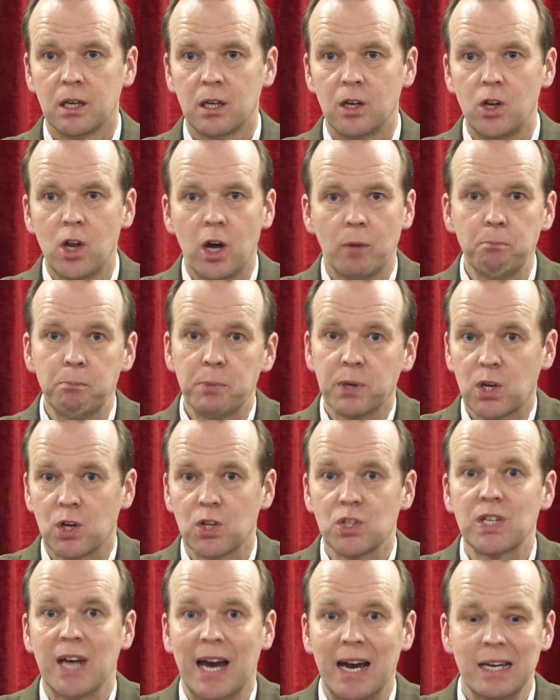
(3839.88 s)
Not
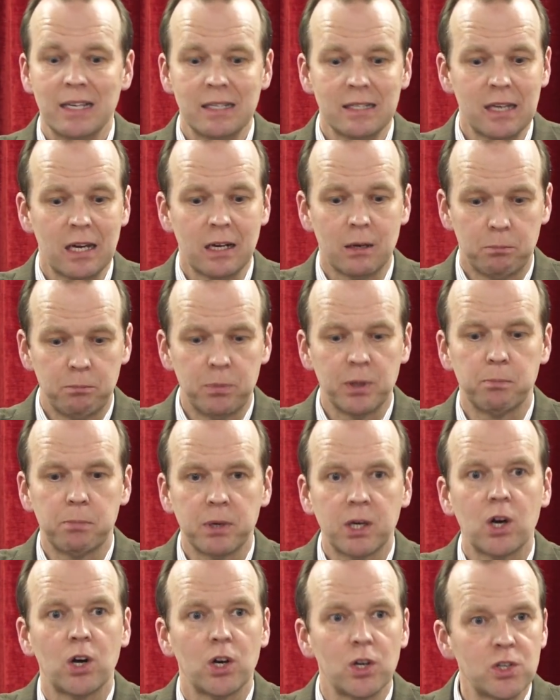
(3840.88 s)
because I said it, but
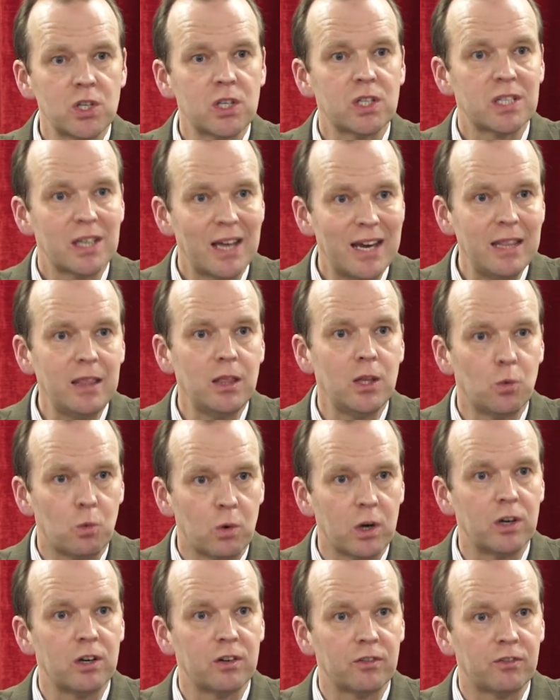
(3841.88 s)
because it's in the Word